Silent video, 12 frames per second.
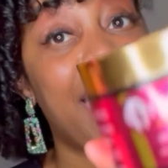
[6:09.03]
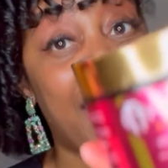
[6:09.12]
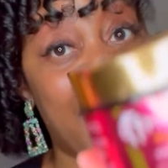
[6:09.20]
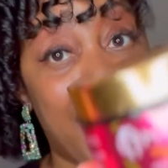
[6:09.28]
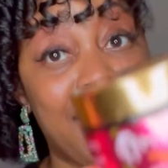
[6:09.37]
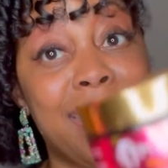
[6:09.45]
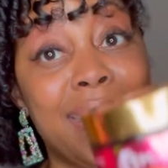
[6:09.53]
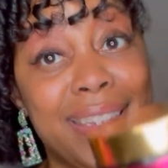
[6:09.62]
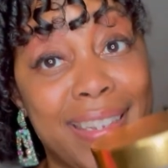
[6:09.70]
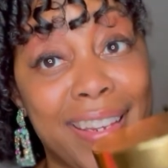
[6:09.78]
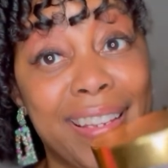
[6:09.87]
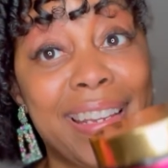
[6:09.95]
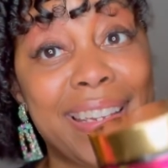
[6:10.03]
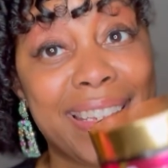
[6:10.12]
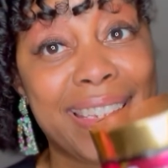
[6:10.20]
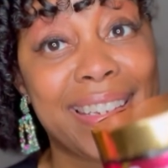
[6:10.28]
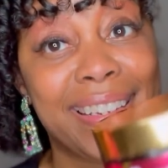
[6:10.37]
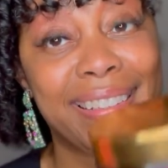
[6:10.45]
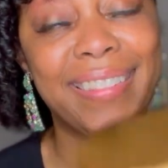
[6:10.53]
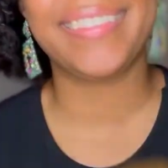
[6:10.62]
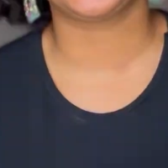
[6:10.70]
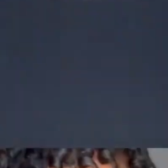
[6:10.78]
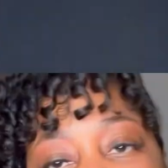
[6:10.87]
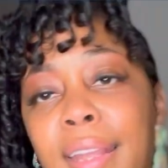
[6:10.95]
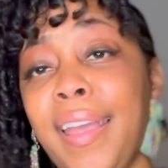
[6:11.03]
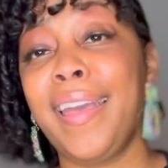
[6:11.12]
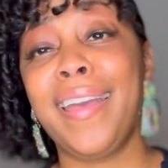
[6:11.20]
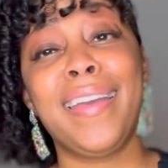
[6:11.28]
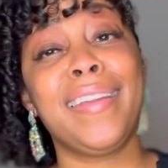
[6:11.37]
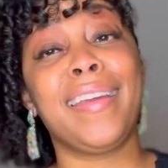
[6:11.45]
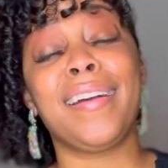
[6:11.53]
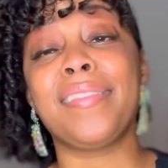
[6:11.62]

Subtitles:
add these to your list. Now